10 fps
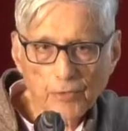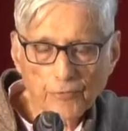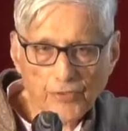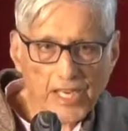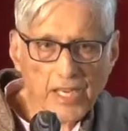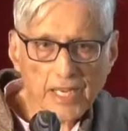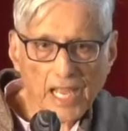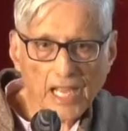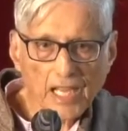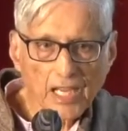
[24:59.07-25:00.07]
Free
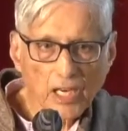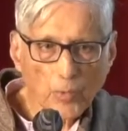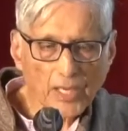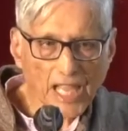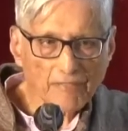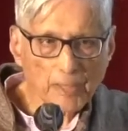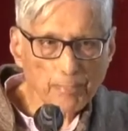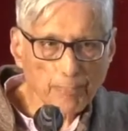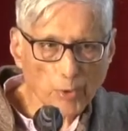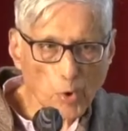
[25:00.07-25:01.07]
India will have
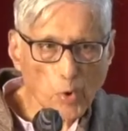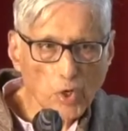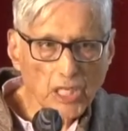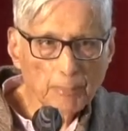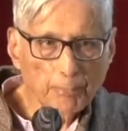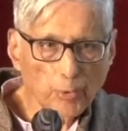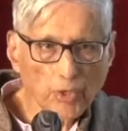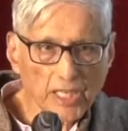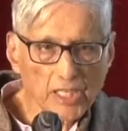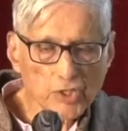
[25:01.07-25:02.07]
a
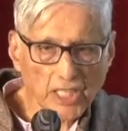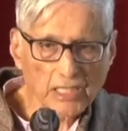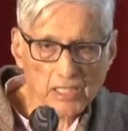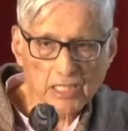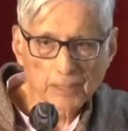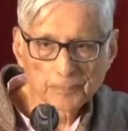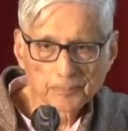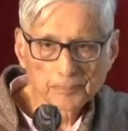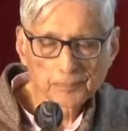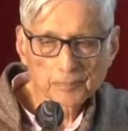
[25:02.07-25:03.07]
pro-poor tilt,
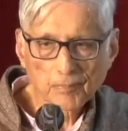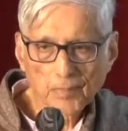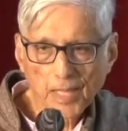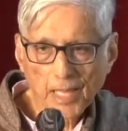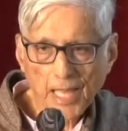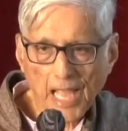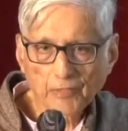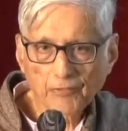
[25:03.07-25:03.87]
and